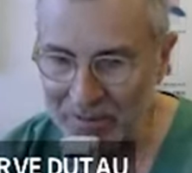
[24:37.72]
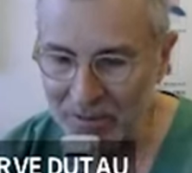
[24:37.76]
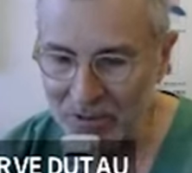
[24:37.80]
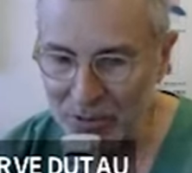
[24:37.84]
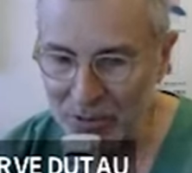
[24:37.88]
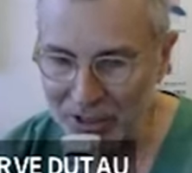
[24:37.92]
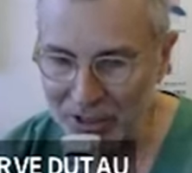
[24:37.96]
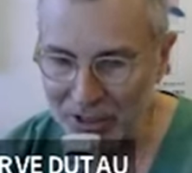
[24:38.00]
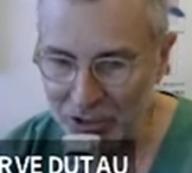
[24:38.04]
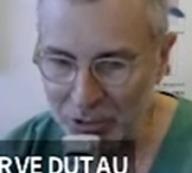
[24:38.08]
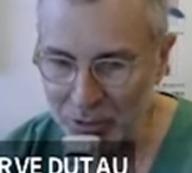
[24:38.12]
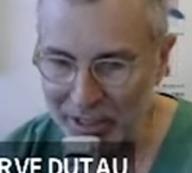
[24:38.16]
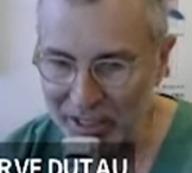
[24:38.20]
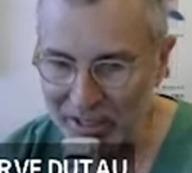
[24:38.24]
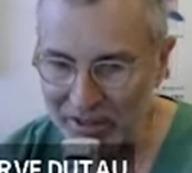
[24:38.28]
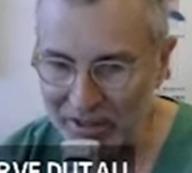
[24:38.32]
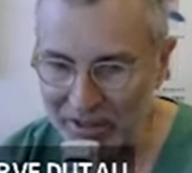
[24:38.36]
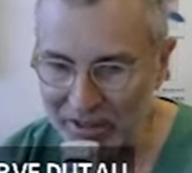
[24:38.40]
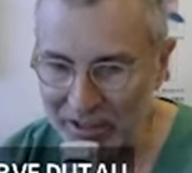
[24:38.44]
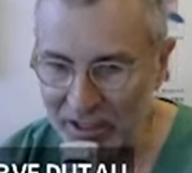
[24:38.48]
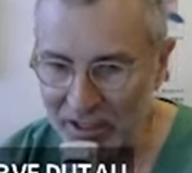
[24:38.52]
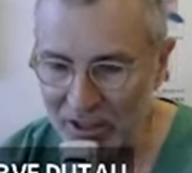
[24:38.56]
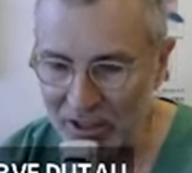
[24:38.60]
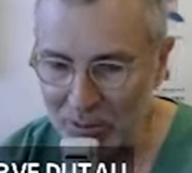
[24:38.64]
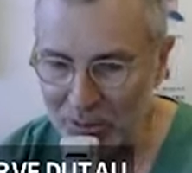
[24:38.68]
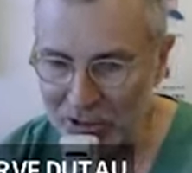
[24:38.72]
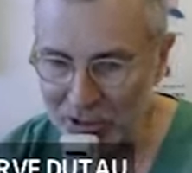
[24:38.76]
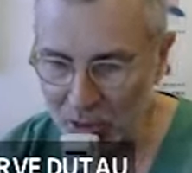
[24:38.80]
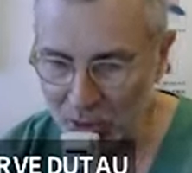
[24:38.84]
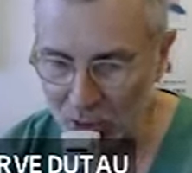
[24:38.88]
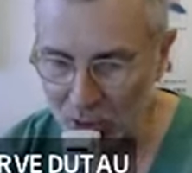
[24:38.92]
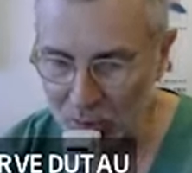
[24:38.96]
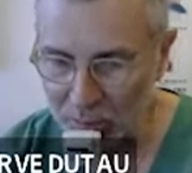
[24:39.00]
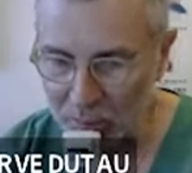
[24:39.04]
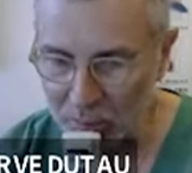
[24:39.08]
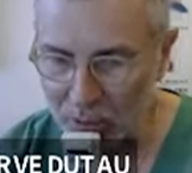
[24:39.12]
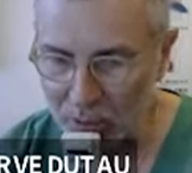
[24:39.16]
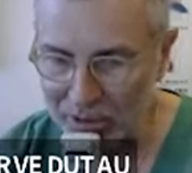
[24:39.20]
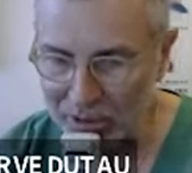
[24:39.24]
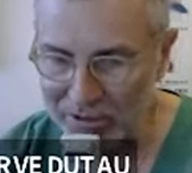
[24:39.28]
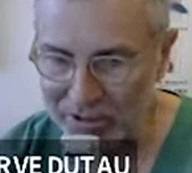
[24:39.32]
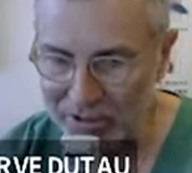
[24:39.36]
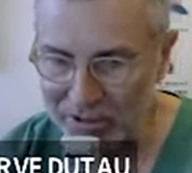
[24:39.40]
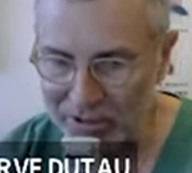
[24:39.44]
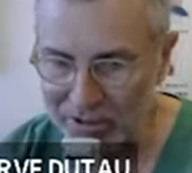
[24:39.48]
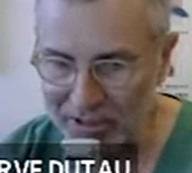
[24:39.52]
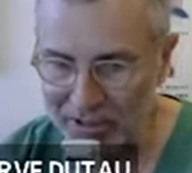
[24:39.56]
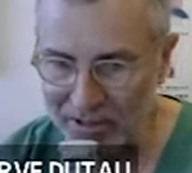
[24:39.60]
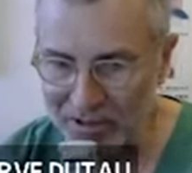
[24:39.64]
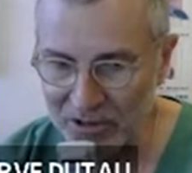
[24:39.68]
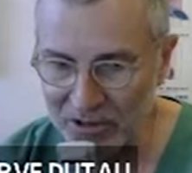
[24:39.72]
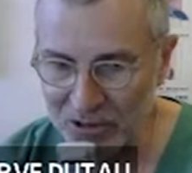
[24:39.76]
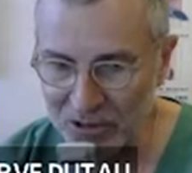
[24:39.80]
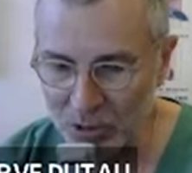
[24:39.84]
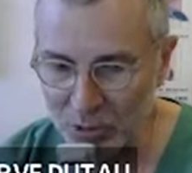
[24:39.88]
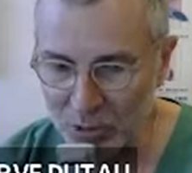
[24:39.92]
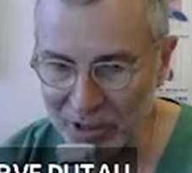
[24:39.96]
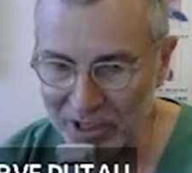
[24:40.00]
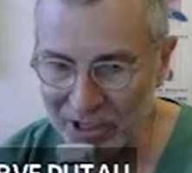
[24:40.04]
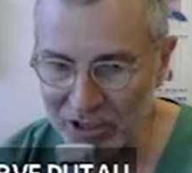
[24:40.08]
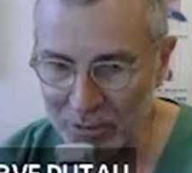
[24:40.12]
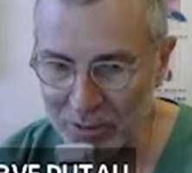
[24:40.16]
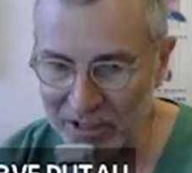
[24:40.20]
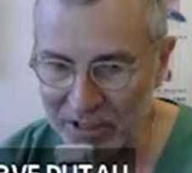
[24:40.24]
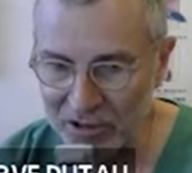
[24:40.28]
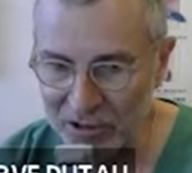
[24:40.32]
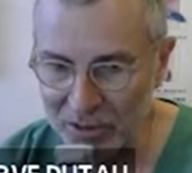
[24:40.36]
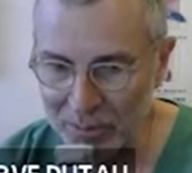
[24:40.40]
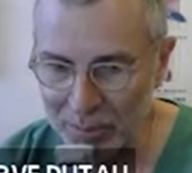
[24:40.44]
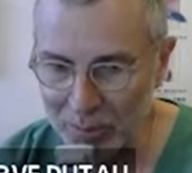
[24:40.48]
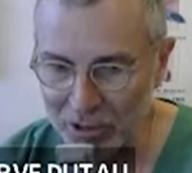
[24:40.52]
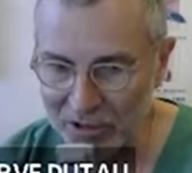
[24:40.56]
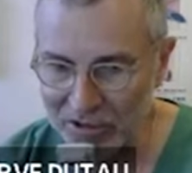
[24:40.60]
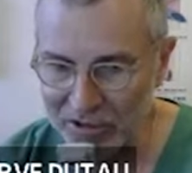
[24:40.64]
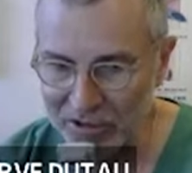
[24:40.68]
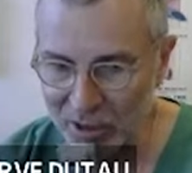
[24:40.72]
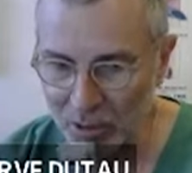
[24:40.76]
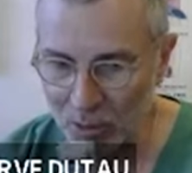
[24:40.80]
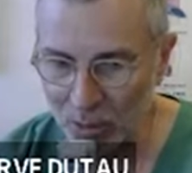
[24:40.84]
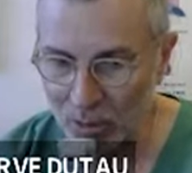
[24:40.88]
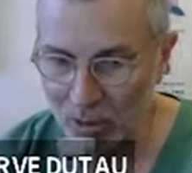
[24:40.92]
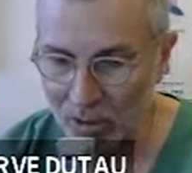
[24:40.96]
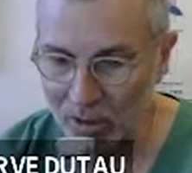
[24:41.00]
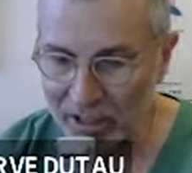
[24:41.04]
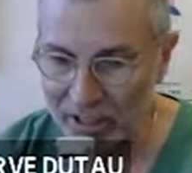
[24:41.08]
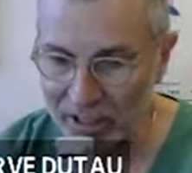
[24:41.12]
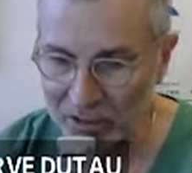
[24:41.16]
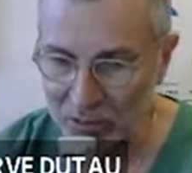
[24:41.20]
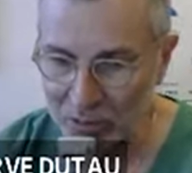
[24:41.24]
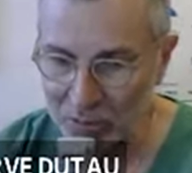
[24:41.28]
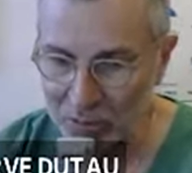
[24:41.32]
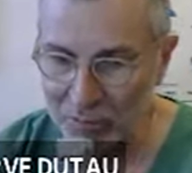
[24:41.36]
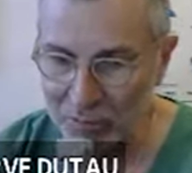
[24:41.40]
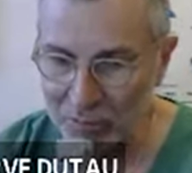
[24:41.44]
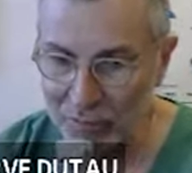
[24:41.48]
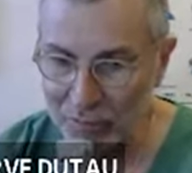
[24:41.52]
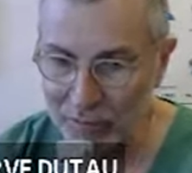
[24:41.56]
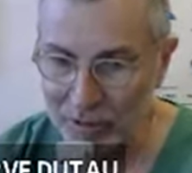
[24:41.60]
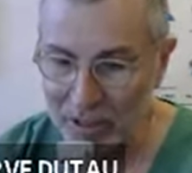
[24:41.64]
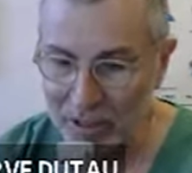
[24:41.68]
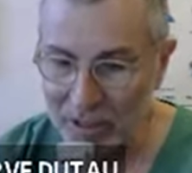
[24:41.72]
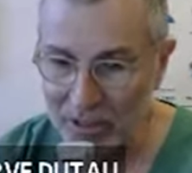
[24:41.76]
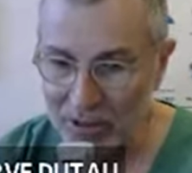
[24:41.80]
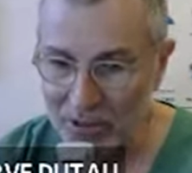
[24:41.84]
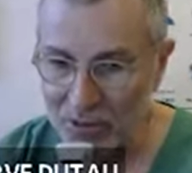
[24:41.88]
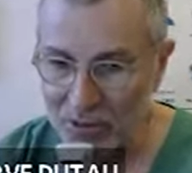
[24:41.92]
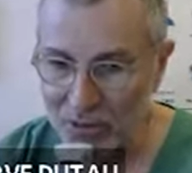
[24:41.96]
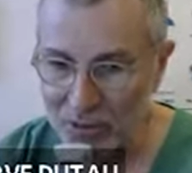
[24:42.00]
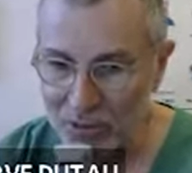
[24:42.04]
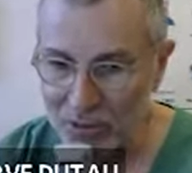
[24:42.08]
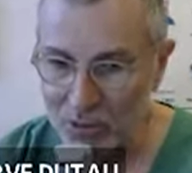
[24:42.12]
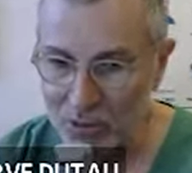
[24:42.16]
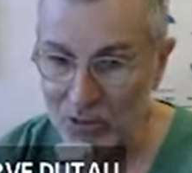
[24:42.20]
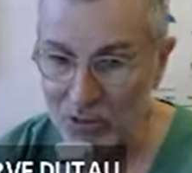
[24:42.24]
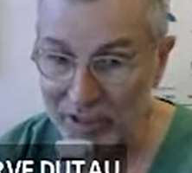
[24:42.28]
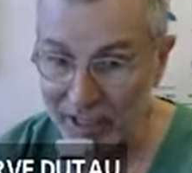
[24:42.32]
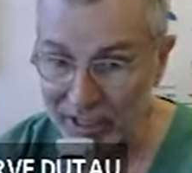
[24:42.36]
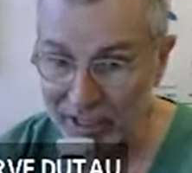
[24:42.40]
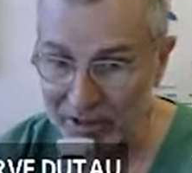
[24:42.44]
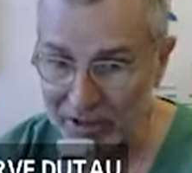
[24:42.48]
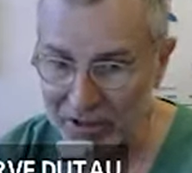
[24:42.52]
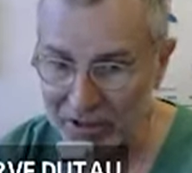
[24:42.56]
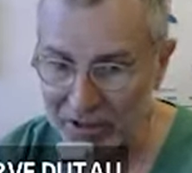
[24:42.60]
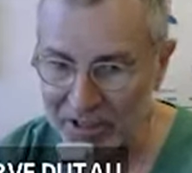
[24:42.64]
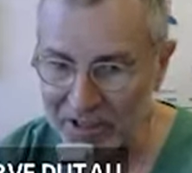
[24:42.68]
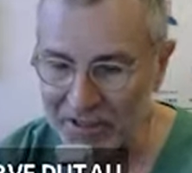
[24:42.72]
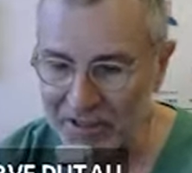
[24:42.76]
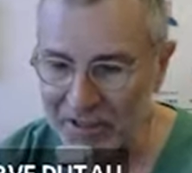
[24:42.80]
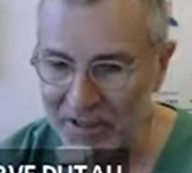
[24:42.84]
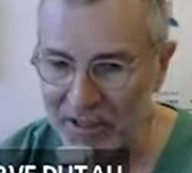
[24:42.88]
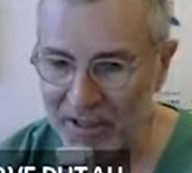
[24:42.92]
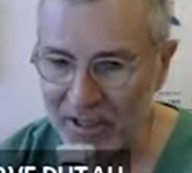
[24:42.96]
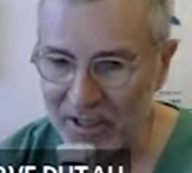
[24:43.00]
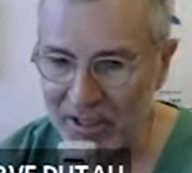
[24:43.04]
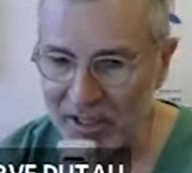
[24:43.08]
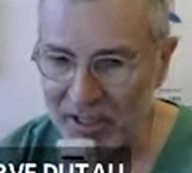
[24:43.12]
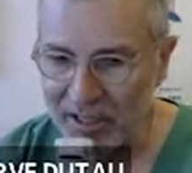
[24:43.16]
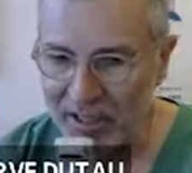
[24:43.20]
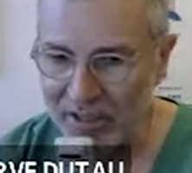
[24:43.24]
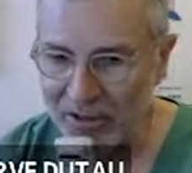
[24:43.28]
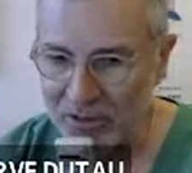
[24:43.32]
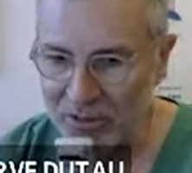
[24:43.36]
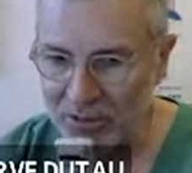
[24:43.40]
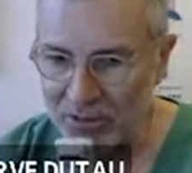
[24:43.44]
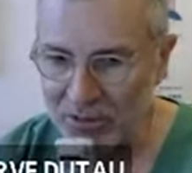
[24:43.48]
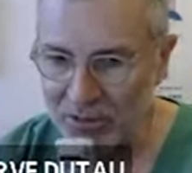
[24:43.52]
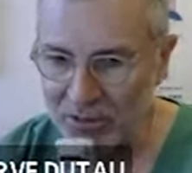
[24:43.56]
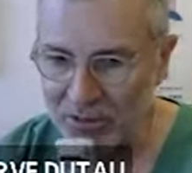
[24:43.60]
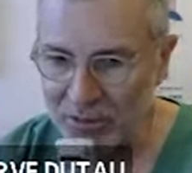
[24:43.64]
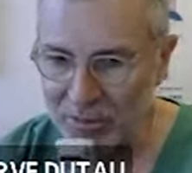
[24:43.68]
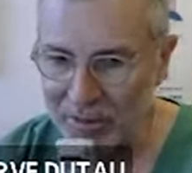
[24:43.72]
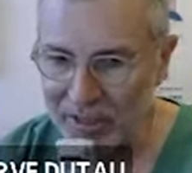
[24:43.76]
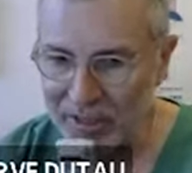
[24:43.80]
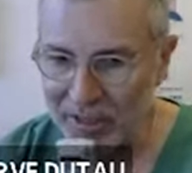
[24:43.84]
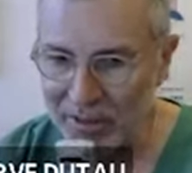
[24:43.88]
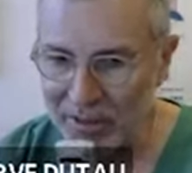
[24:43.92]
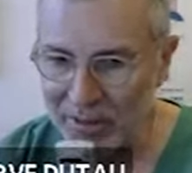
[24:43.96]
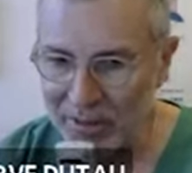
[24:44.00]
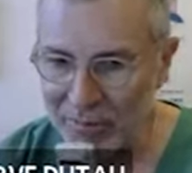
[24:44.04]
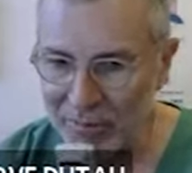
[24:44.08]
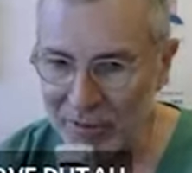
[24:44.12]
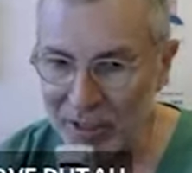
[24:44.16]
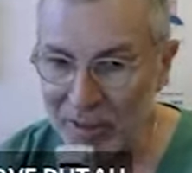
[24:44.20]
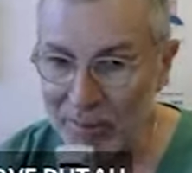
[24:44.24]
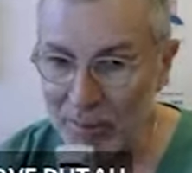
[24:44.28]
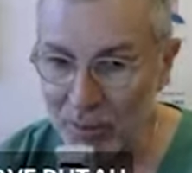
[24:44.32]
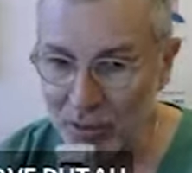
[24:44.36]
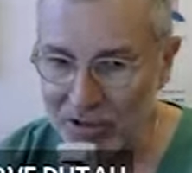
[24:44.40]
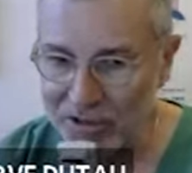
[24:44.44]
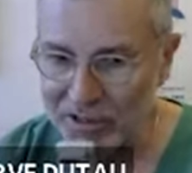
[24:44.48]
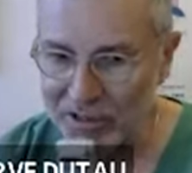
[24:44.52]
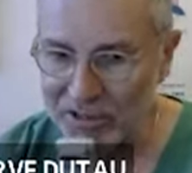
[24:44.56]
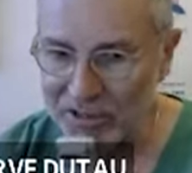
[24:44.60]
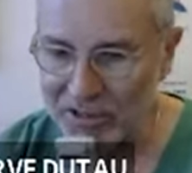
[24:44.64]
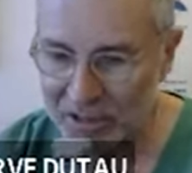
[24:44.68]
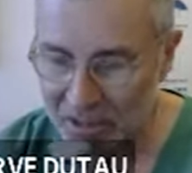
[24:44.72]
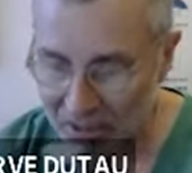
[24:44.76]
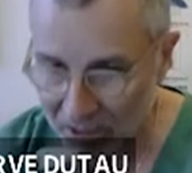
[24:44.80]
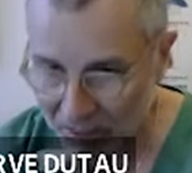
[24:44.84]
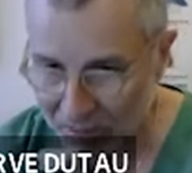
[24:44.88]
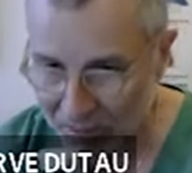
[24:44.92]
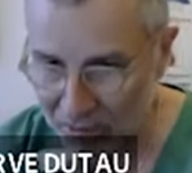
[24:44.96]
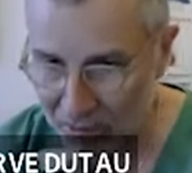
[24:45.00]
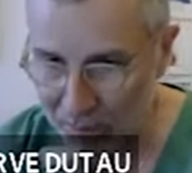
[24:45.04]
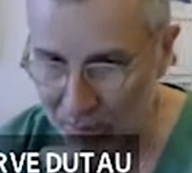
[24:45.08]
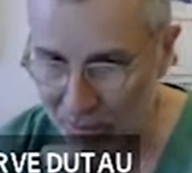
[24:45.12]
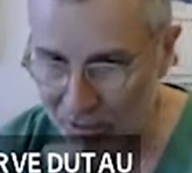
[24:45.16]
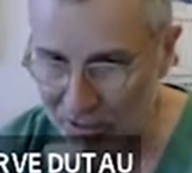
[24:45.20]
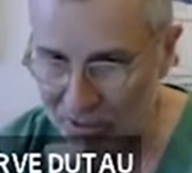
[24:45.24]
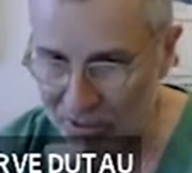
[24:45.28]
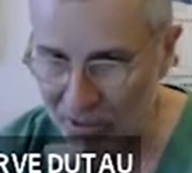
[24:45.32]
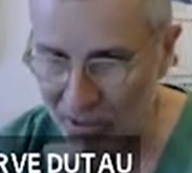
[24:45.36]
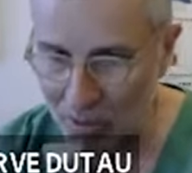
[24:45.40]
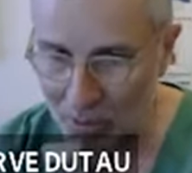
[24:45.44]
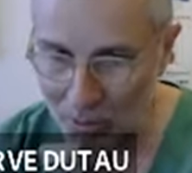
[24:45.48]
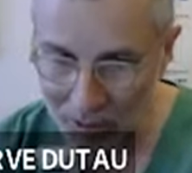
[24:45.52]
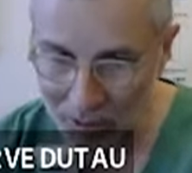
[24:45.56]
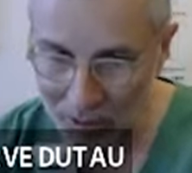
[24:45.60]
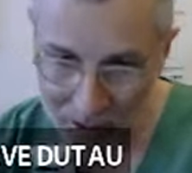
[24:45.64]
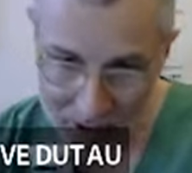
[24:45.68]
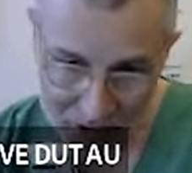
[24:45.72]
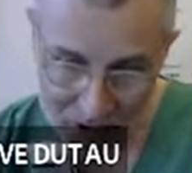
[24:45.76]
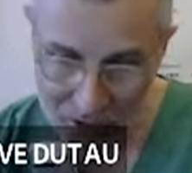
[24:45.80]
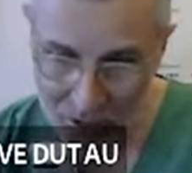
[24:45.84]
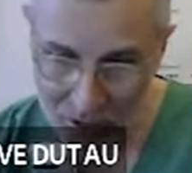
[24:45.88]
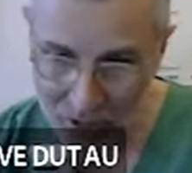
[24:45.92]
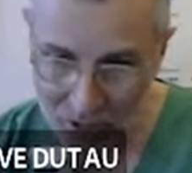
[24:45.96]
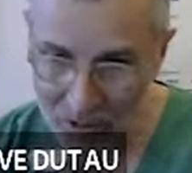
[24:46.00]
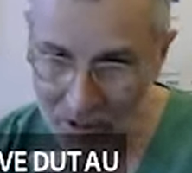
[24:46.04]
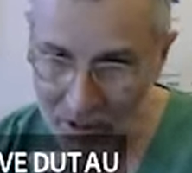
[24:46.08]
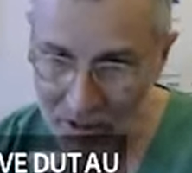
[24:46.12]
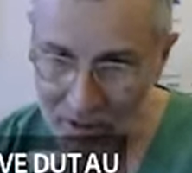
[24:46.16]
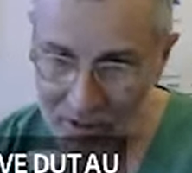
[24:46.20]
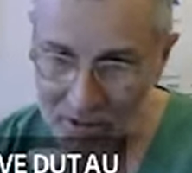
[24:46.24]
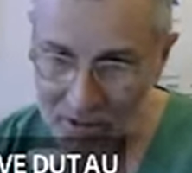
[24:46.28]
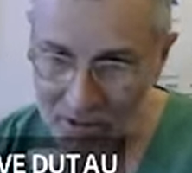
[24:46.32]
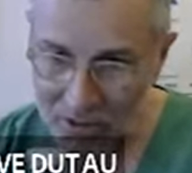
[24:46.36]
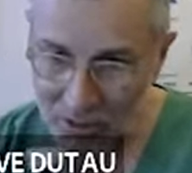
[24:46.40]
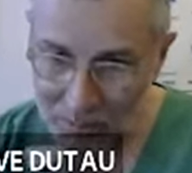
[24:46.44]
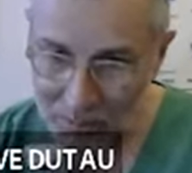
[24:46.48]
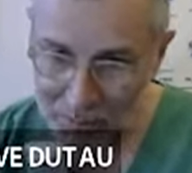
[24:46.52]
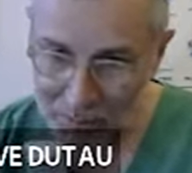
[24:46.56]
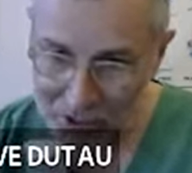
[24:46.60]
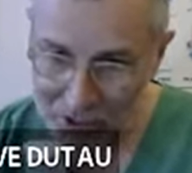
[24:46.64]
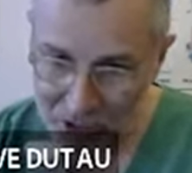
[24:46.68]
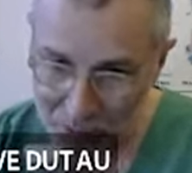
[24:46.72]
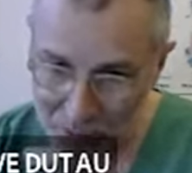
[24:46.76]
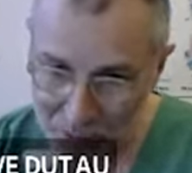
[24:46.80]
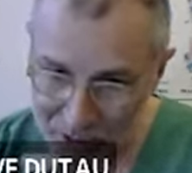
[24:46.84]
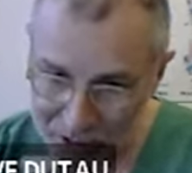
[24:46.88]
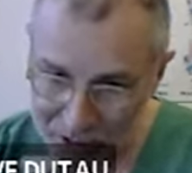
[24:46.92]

retract with a low power setting, to retract the posterior wall and to tighten it and to make a fibrosis of the posterior wall. So some patients